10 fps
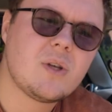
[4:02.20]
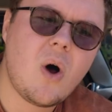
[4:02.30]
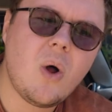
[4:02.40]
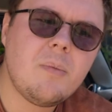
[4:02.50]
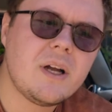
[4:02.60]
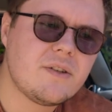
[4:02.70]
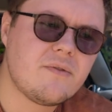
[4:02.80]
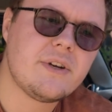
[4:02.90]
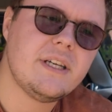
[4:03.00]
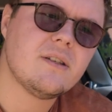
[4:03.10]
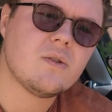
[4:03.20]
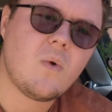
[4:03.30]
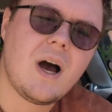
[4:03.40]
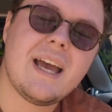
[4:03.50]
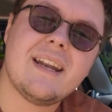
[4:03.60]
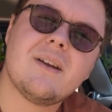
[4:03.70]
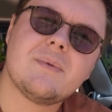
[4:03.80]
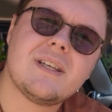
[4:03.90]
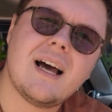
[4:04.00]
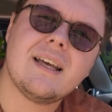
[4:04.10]
a whole bunch of reasons why I ended up
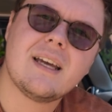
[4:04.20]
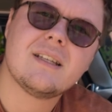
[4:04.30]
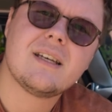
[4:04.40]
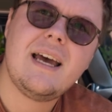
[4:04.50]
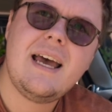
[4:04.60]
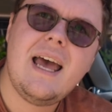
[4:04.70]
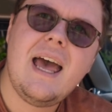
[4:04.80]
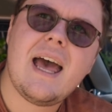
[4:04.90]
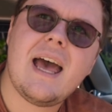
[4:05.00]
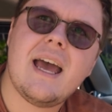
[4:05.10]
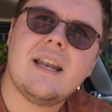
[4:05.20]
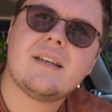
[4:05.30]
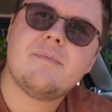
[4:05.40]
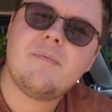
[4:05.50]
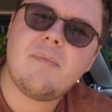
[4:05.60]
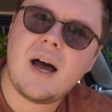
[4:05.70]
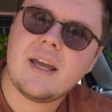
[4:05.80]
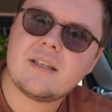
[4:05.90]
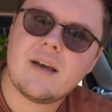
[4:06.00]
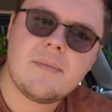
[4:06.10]
selling it and
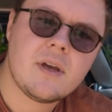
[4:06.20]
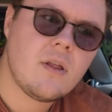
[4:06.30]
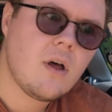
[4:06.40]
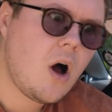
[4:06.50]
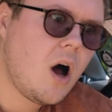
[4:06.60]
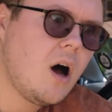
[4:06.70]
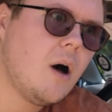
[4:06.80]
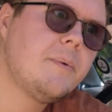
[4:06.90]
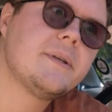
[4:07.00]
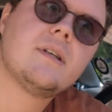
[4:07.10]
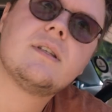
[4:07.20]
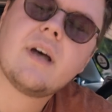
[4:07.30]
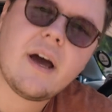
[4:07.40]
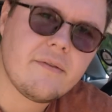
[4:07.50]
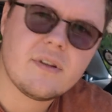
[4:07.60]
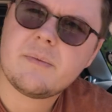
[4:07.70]
buying something on the opposite side of the